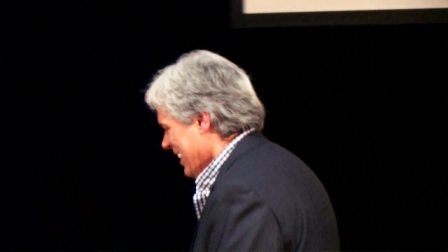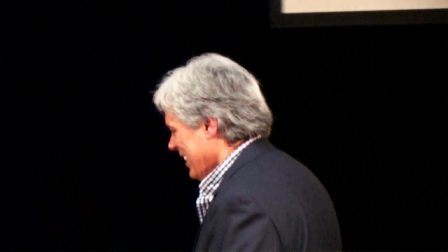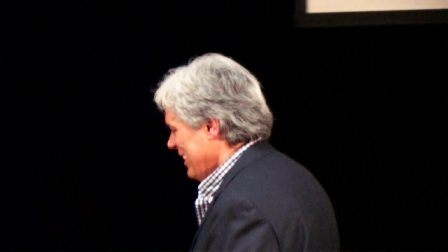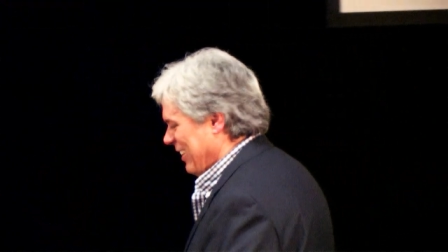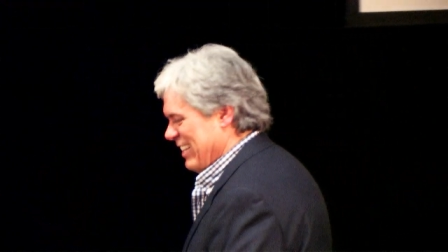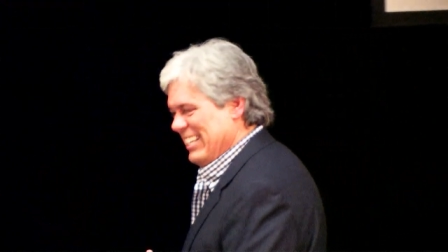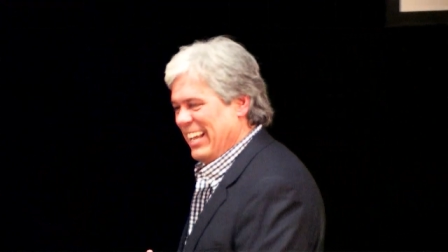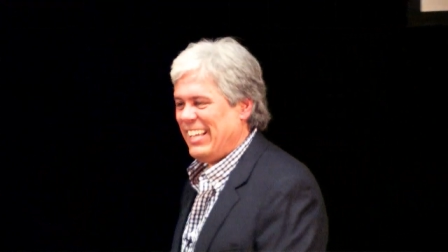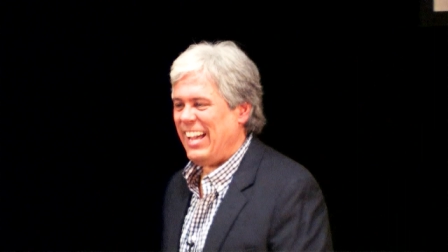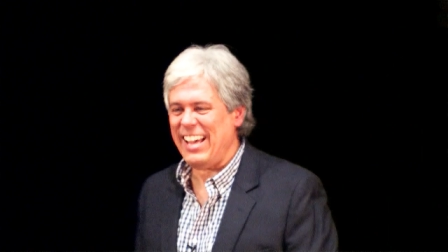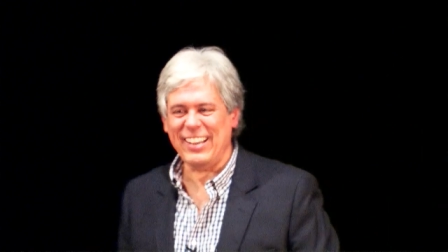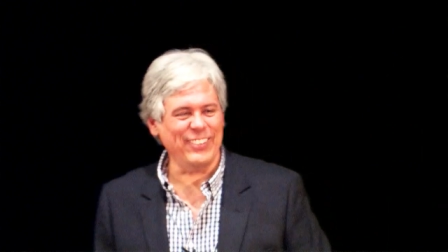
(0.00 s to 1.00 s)
So I was like,
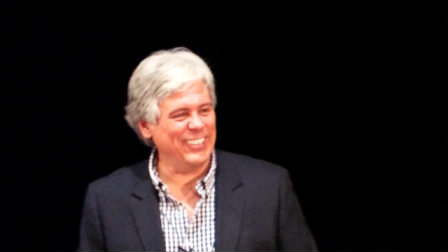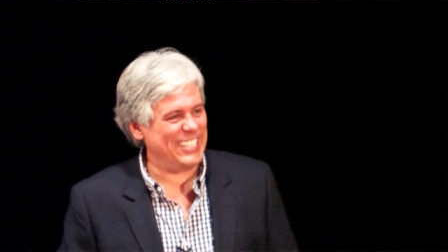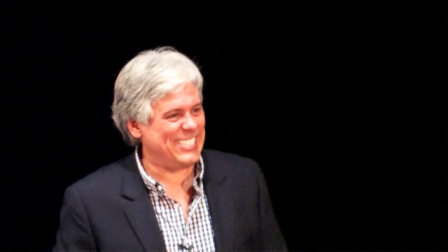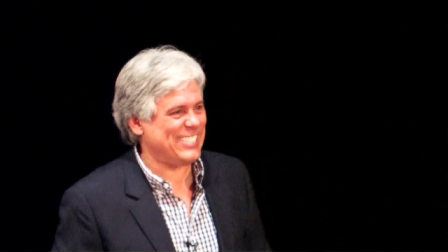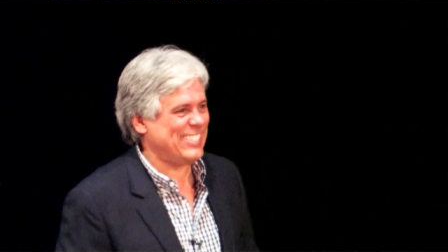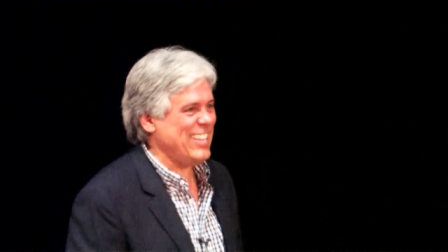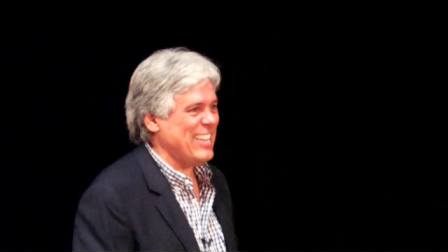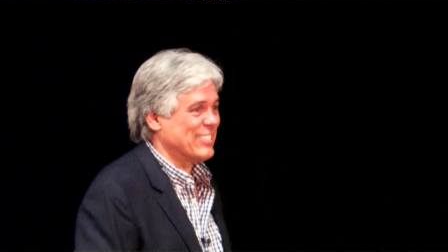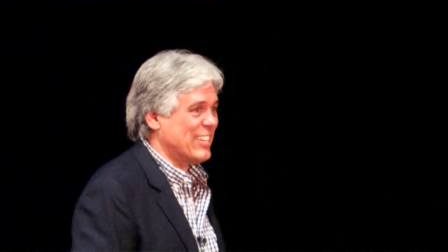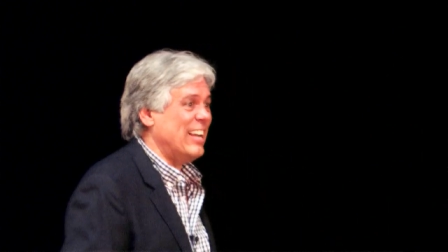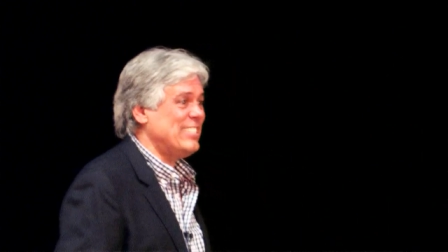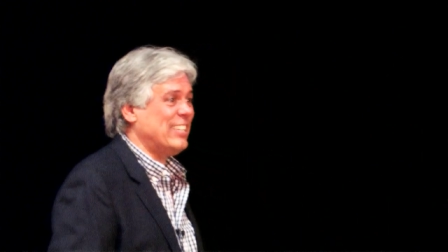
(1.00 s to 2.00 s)
it really stinks.
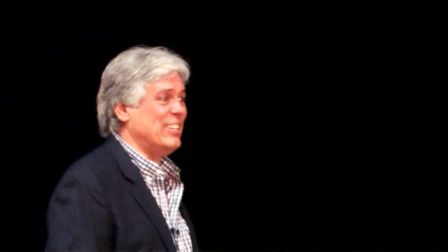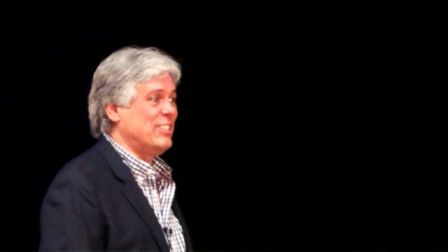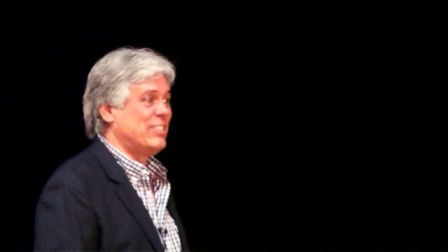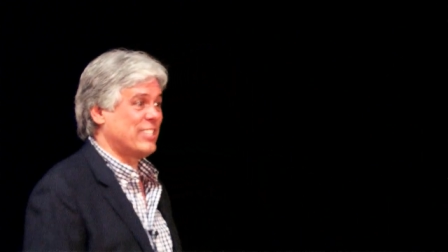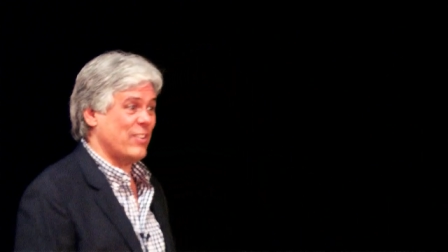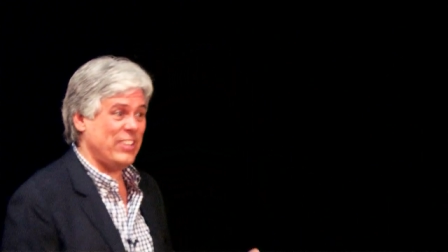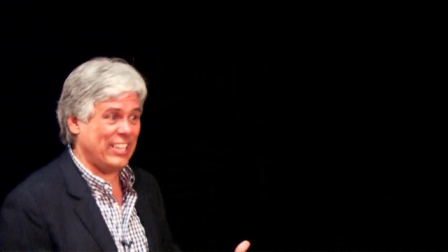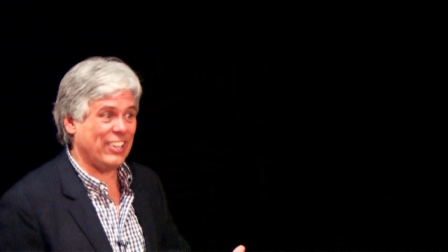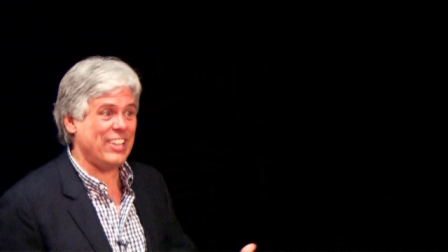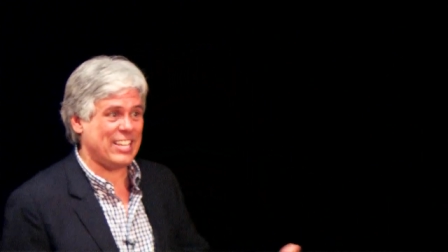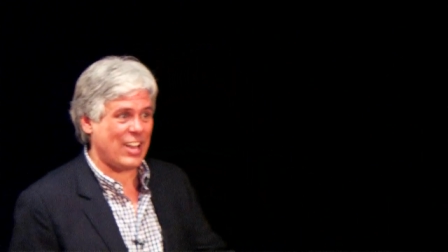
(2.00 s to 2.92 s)
And I said, send me the link.